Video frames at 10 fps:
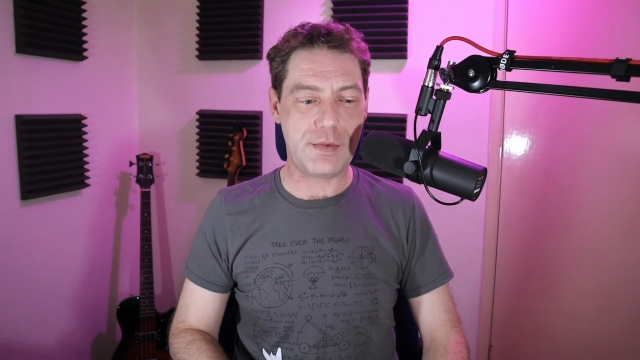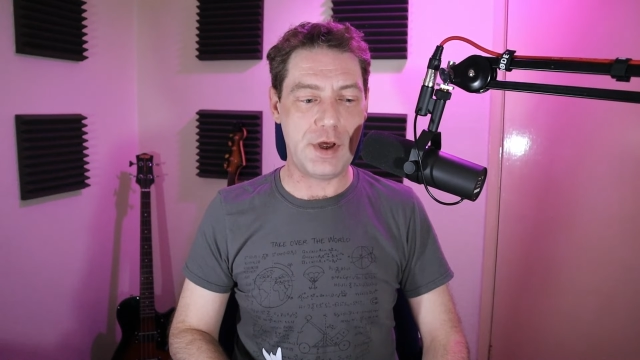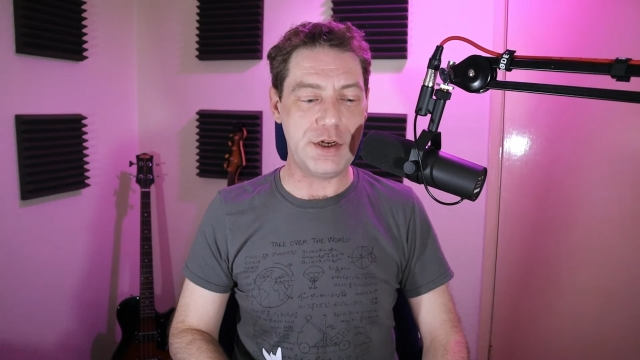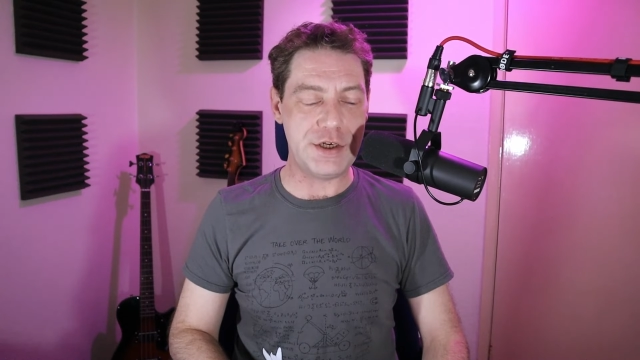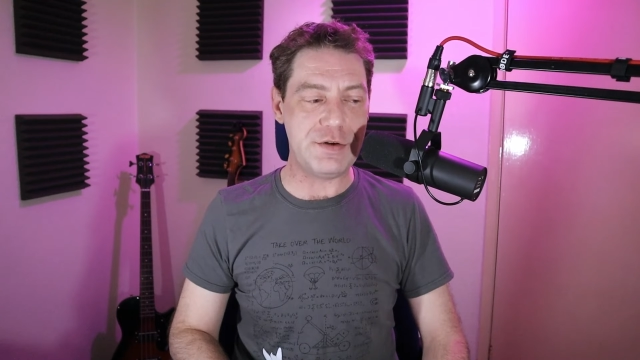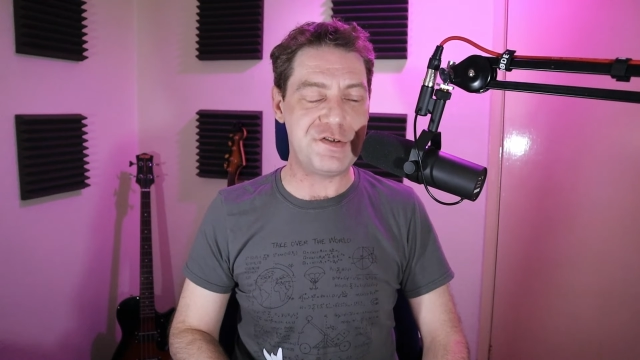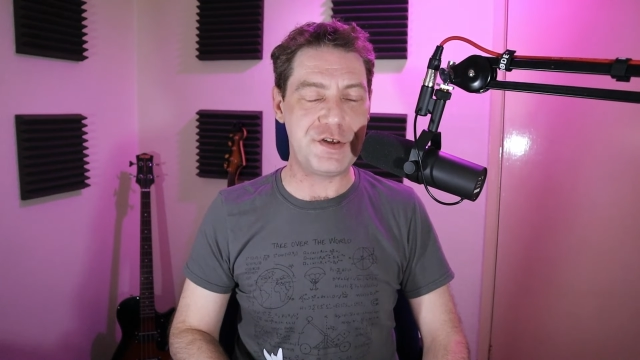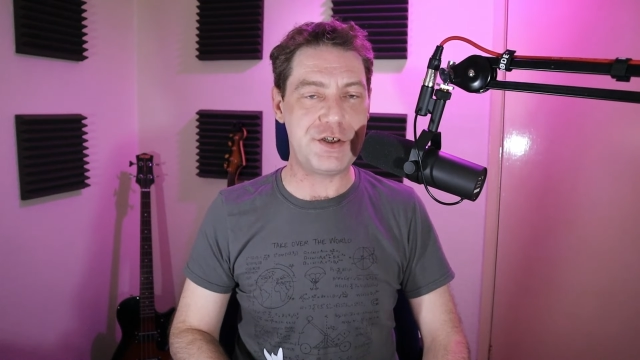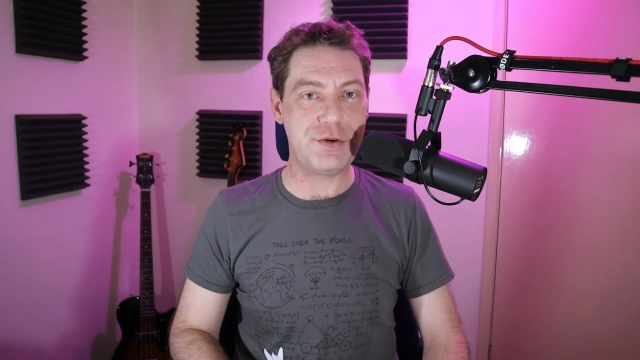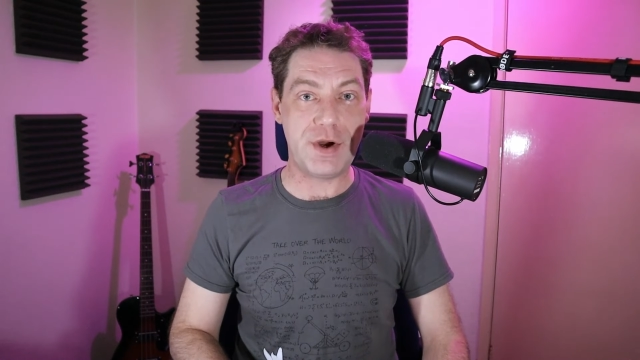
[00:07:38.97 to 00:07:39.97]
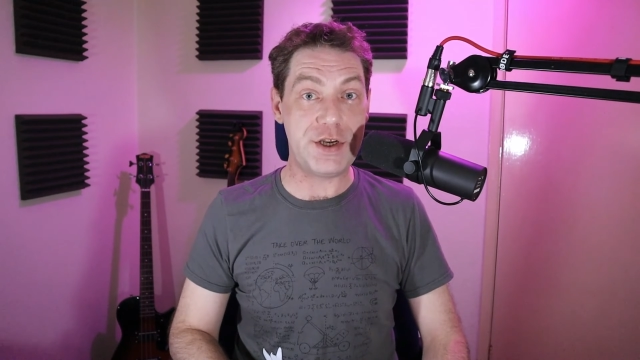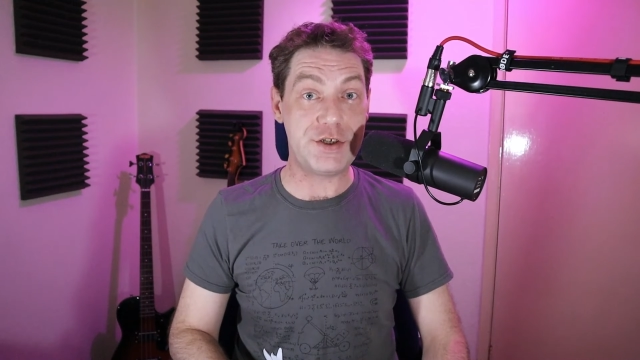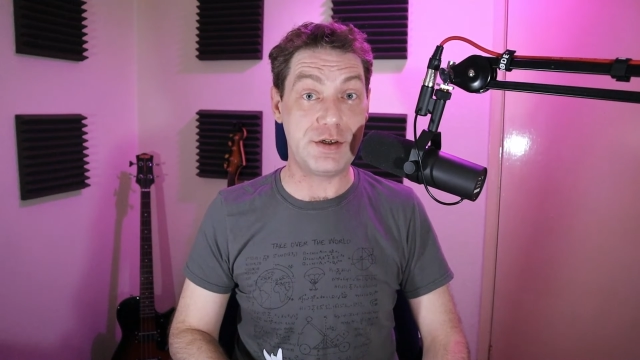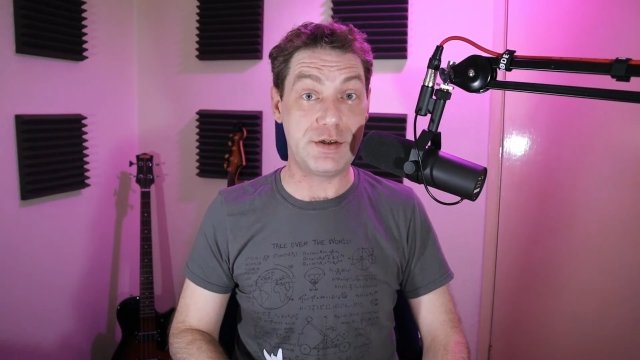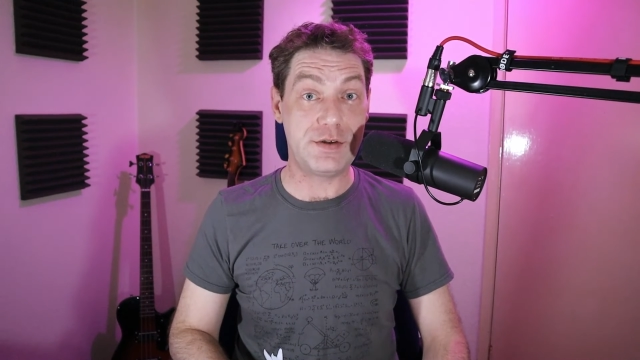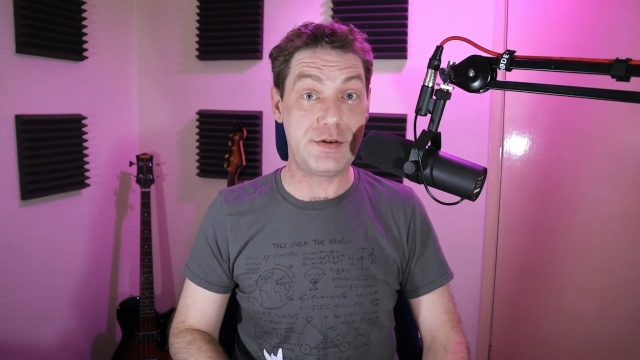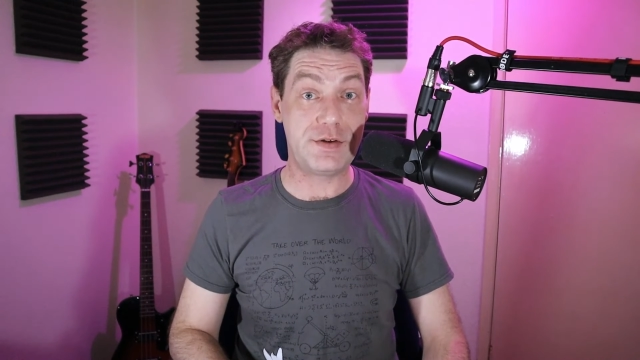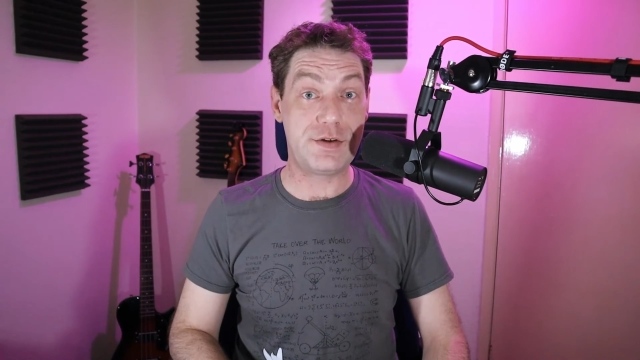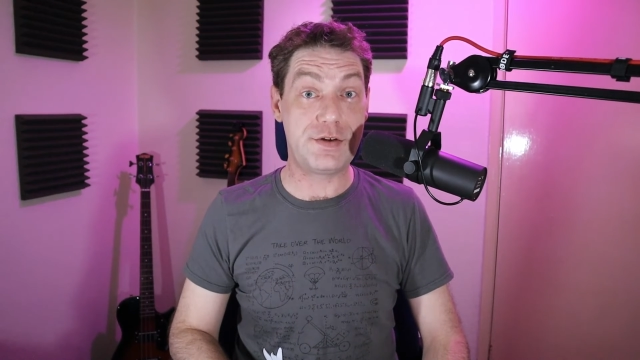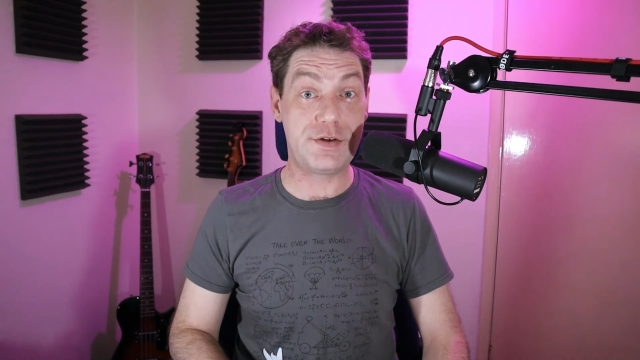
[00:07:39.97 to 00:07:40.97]
a new situation
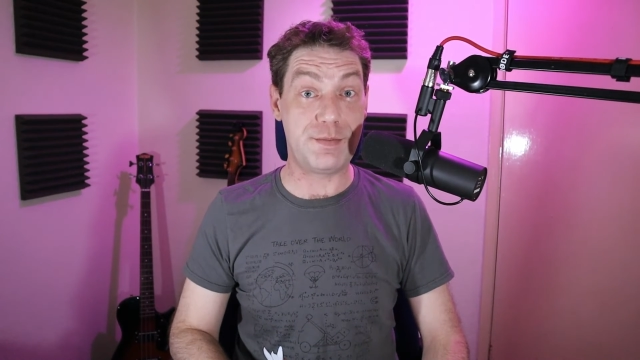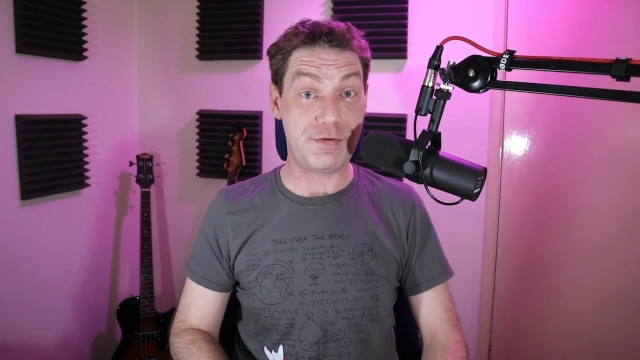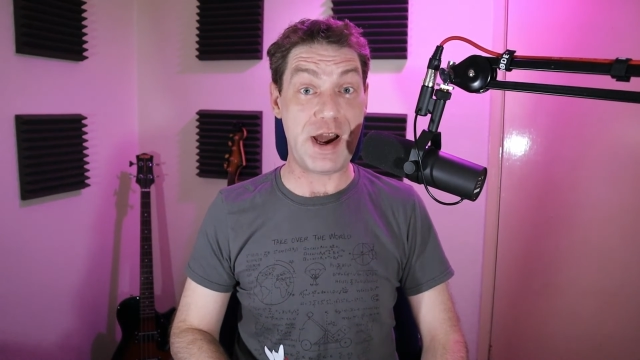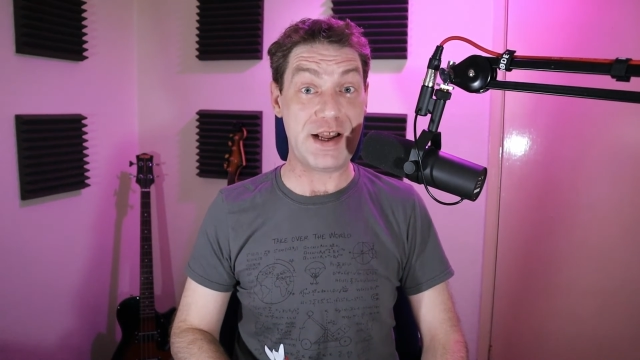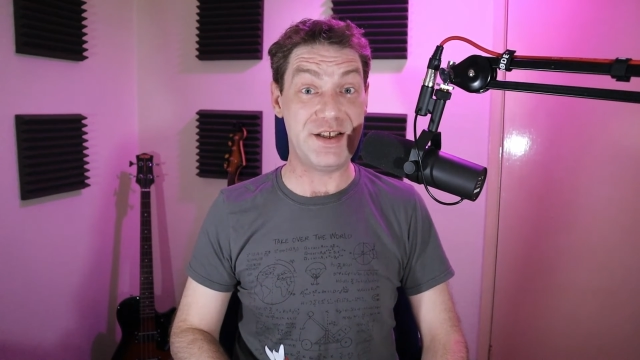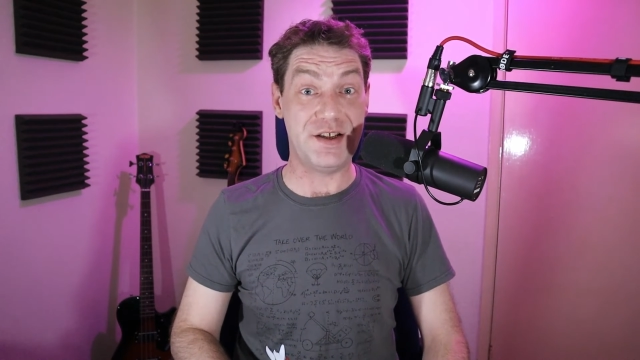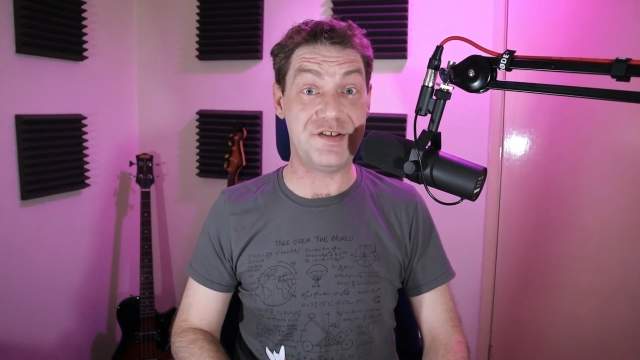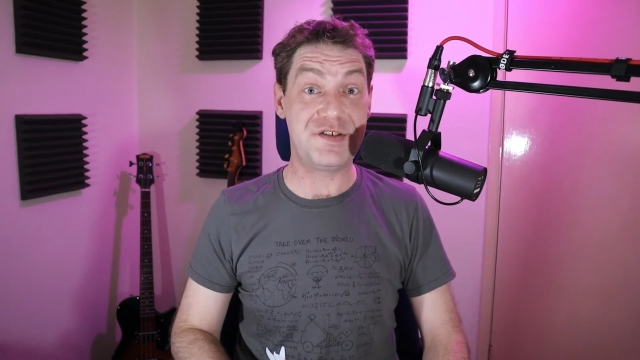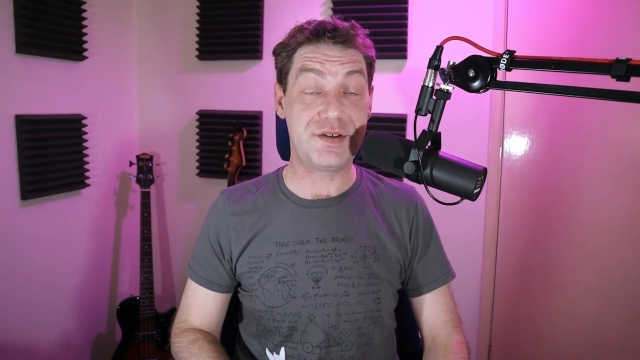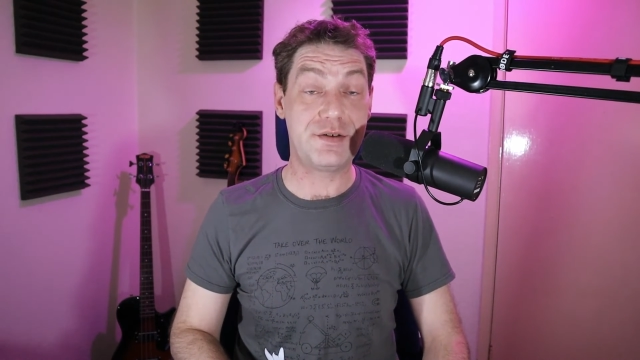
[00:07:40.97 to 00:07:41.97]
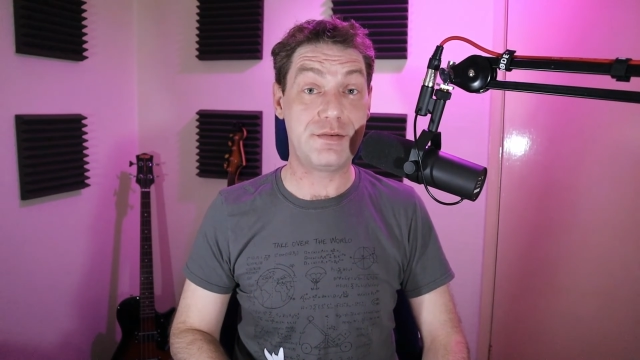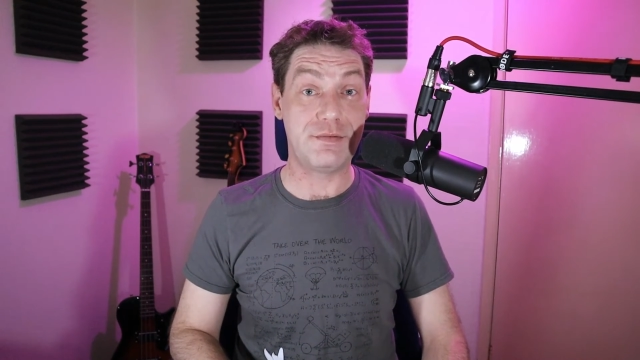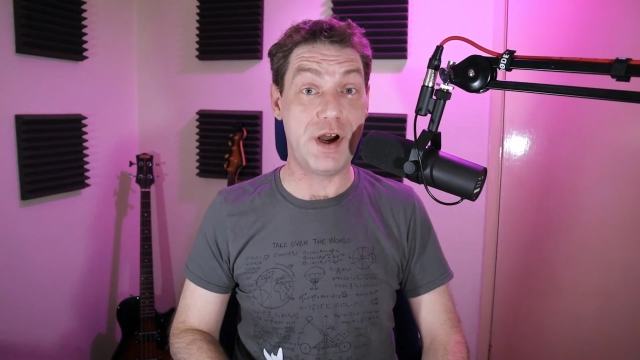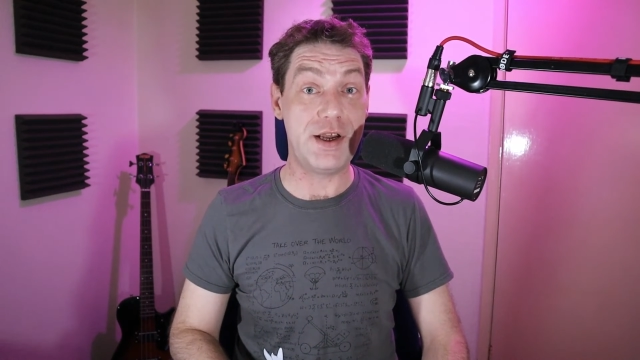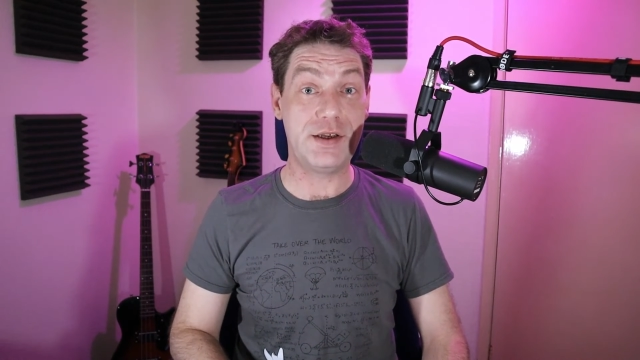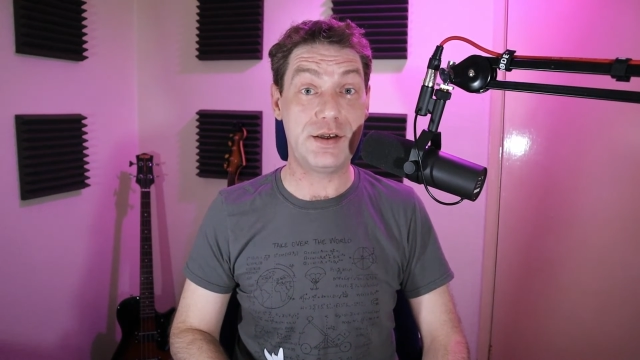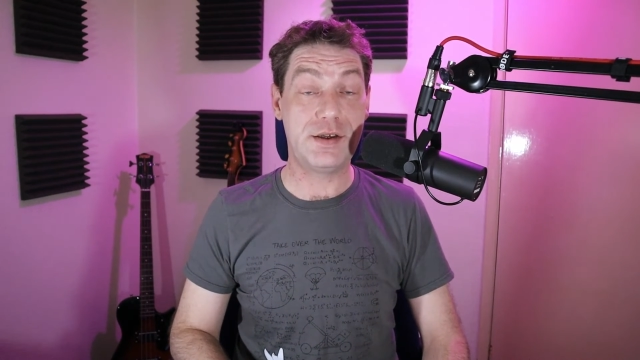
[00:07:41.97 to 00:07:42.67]
to practice, right?